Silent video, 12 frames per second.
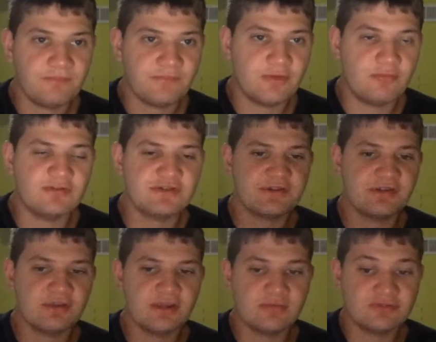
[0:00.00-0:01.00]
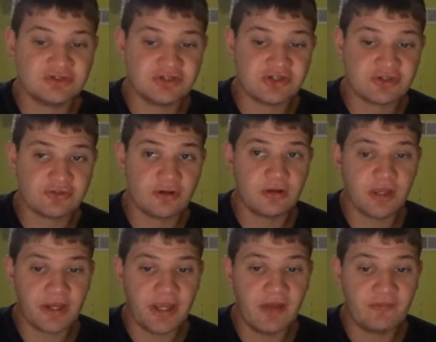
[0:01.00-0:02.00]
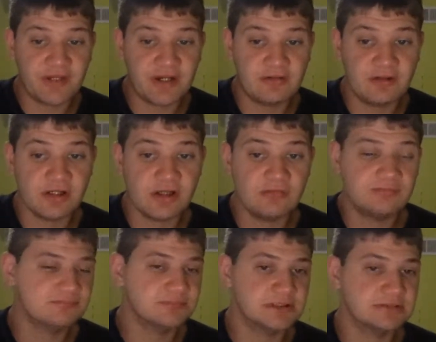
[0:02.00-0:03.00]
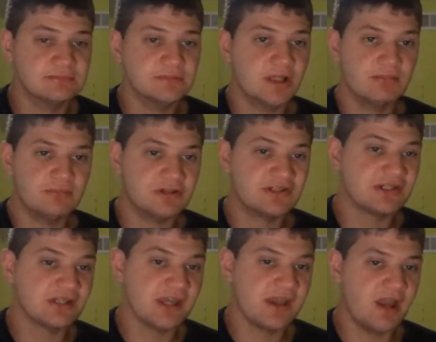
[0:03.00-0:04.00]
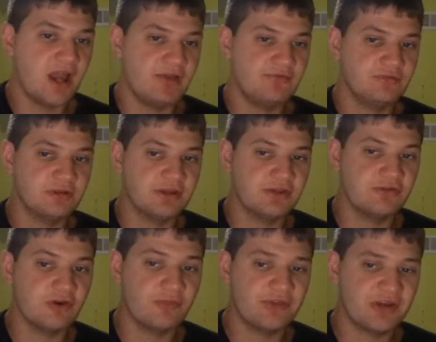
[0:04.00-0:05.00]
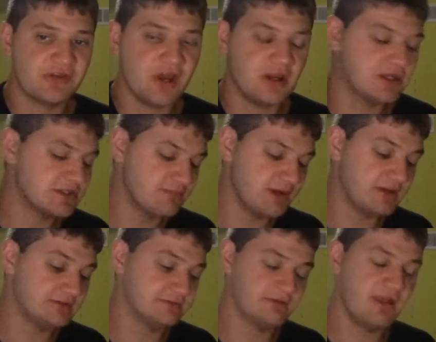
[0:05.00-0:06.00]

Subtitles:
There was a deal that was just struck like a half an hour ago, but personally, I really do hope TikTok gets banned.